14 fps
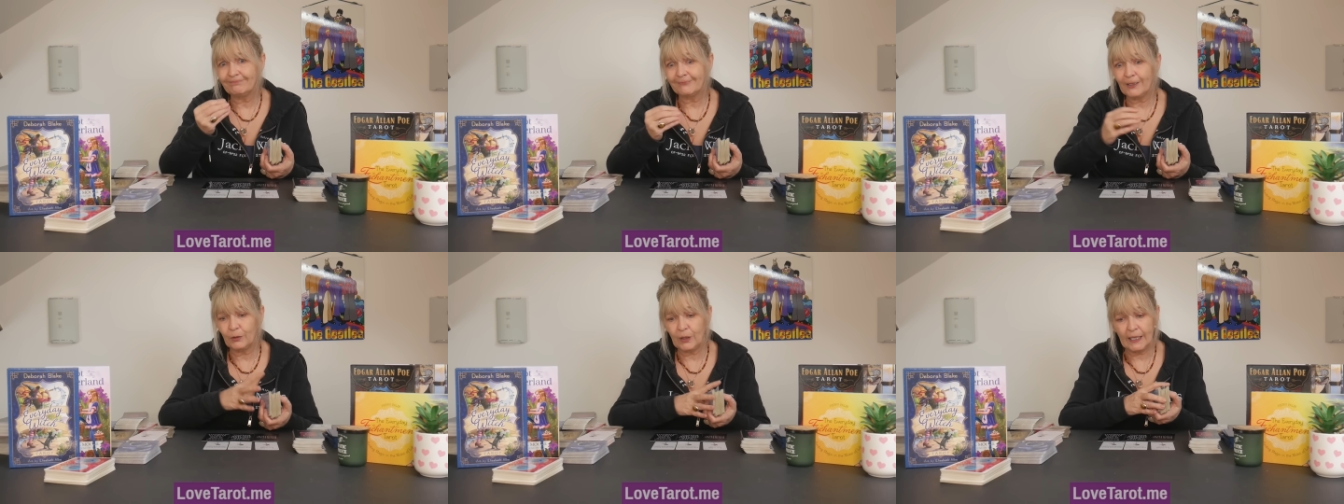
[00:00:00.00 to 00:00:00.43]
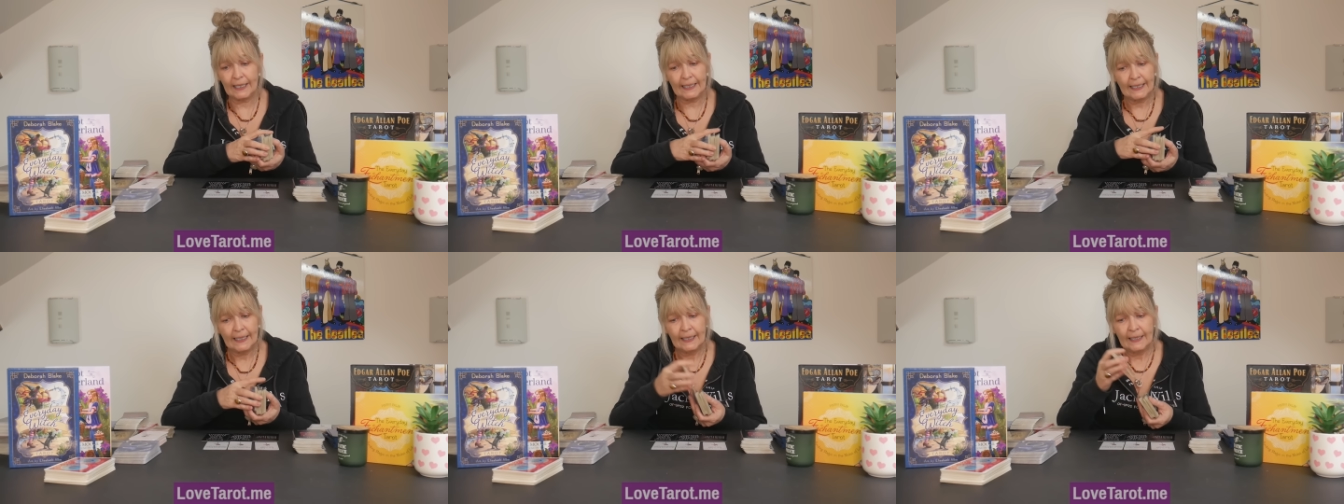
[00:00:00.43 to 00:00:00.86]
Okay,
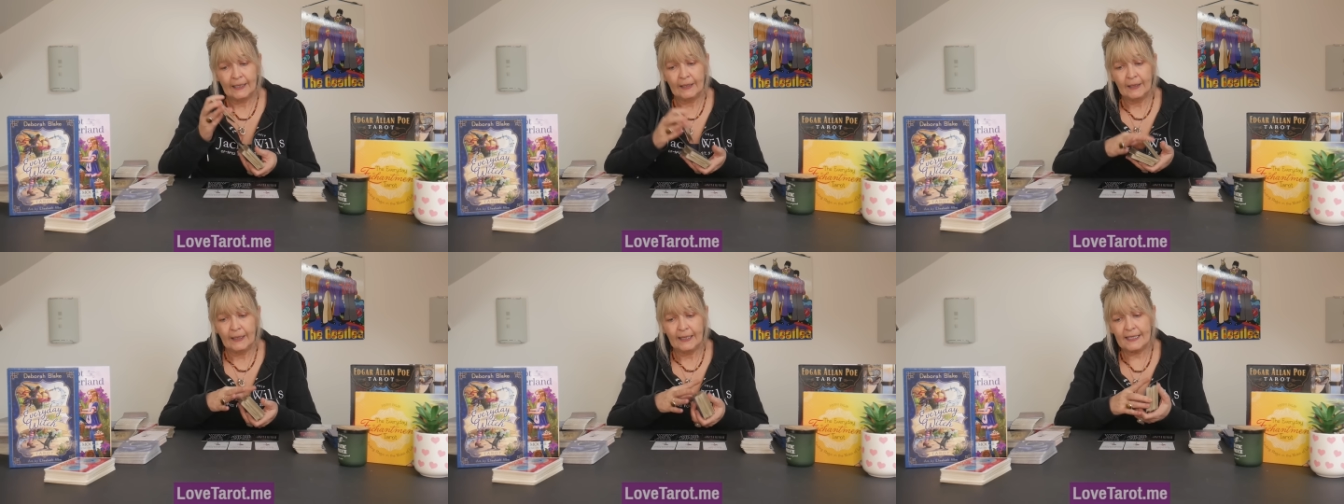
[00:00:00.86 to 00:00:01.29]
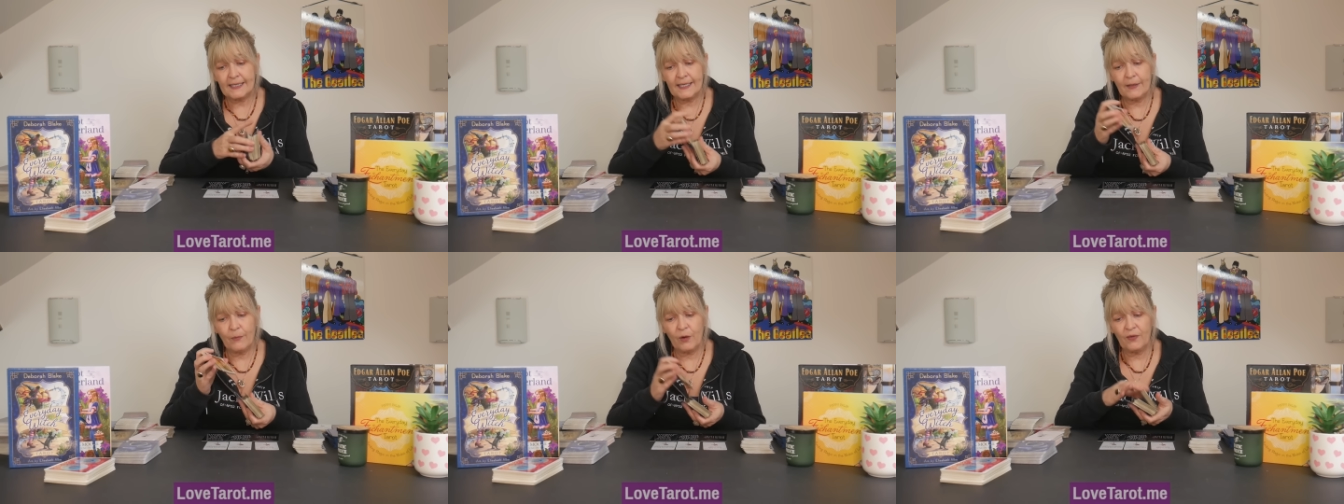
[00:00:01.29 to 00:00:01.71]
let's
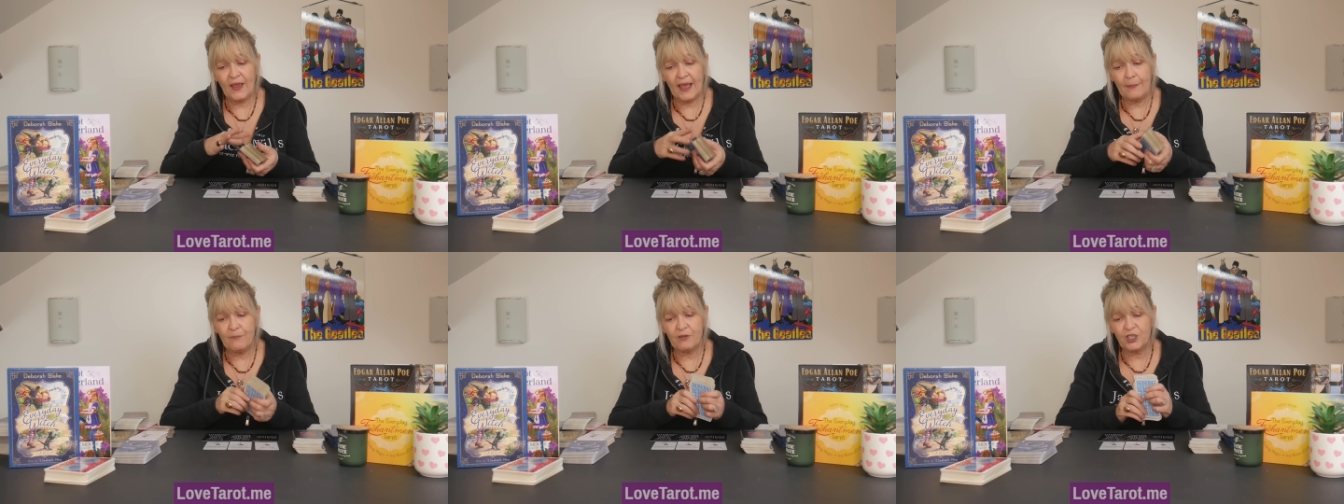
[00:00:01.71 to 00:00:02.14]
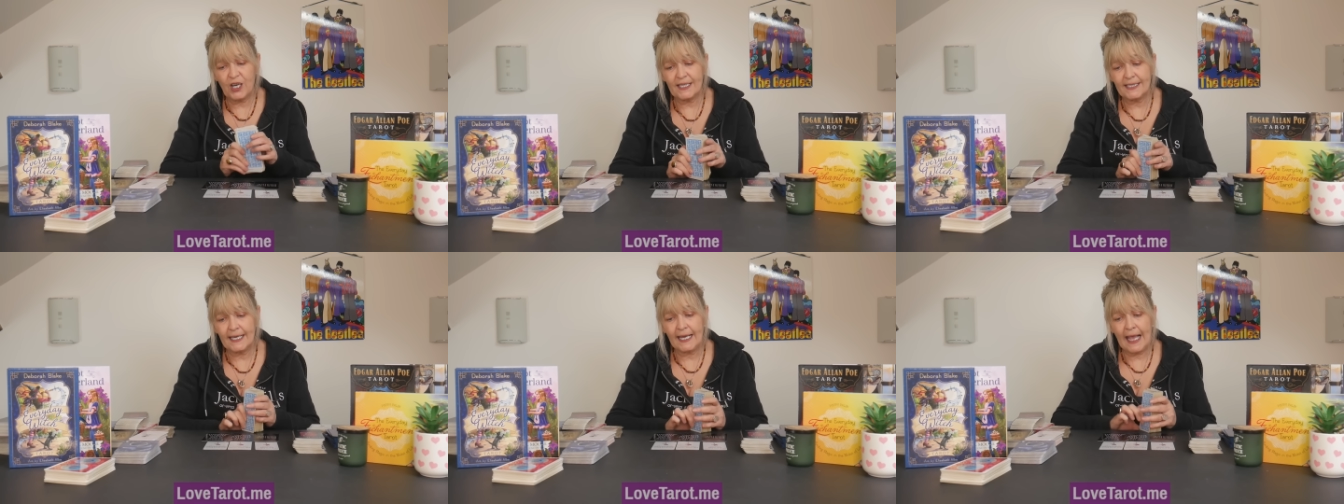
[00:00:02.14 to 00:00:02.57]
see what they're
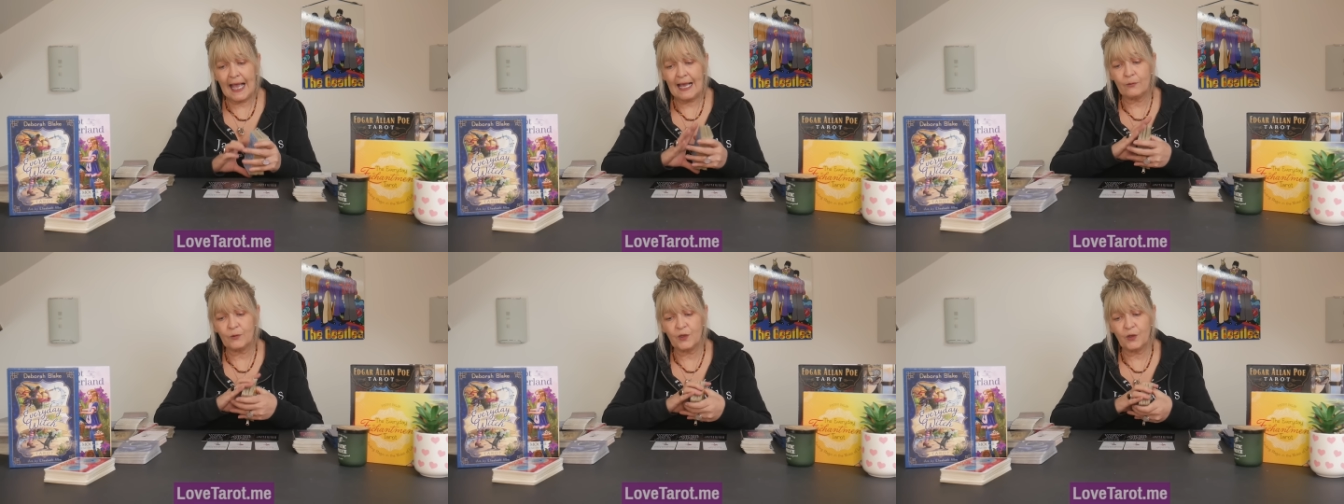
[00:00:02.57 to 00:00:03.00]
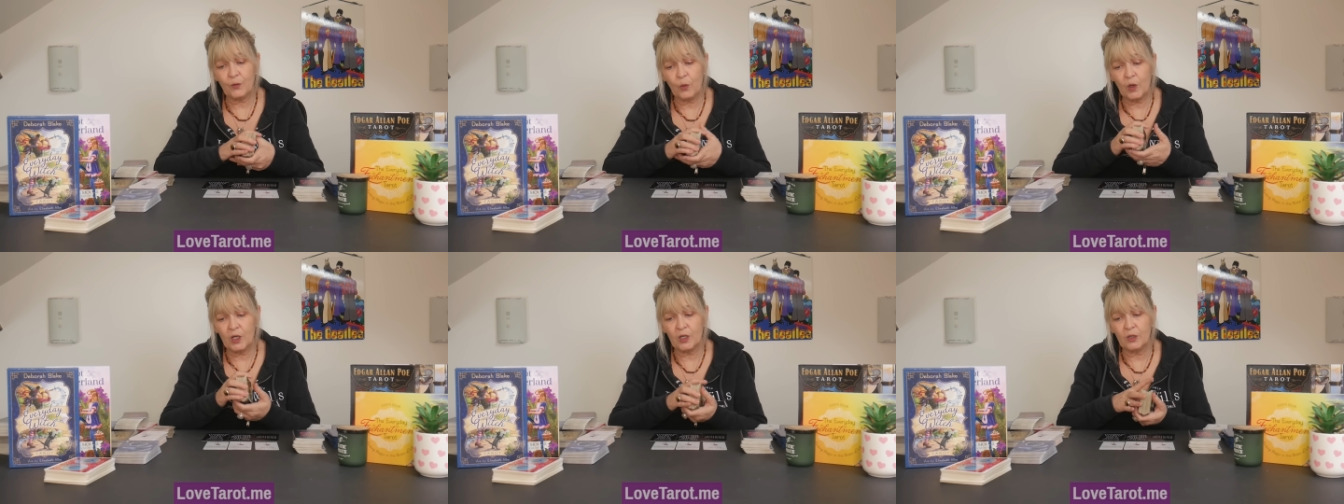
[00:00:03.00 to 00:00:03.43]
projecting out to the
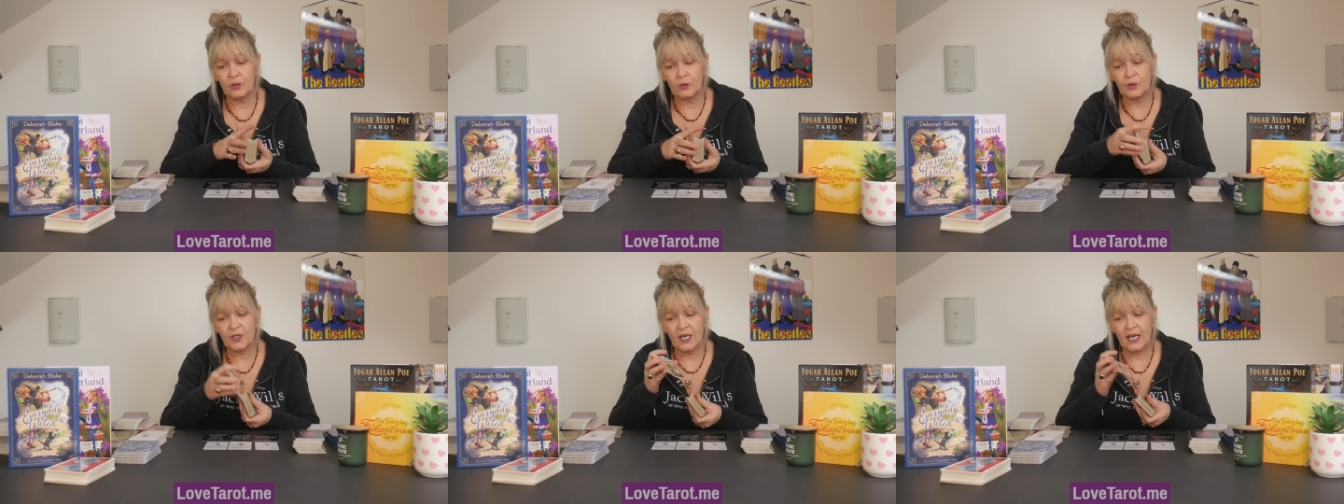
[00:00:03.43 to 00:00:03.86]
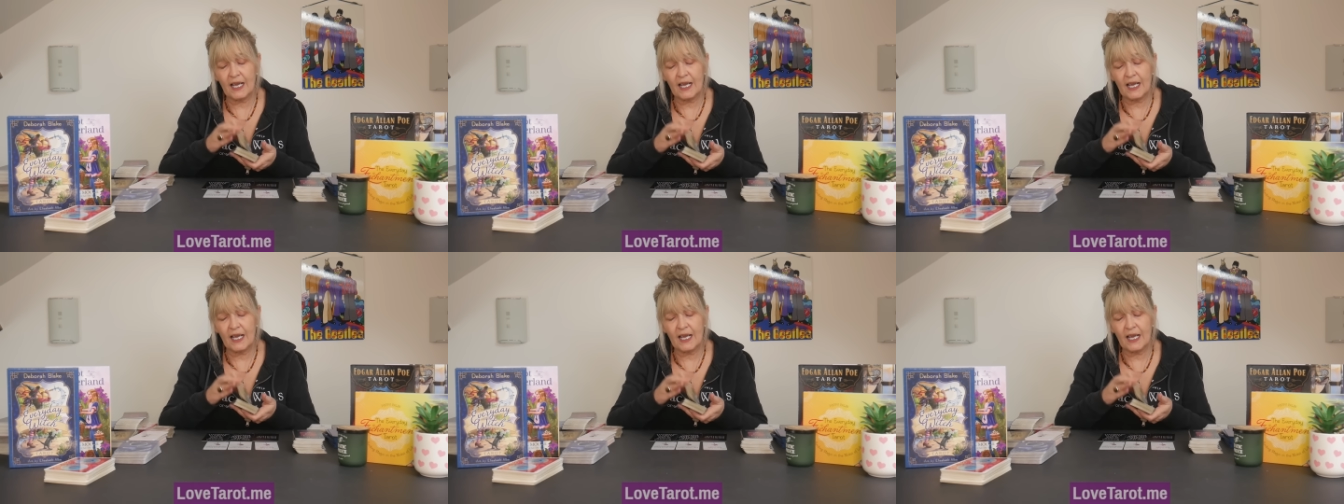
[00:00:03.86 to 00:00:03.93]
world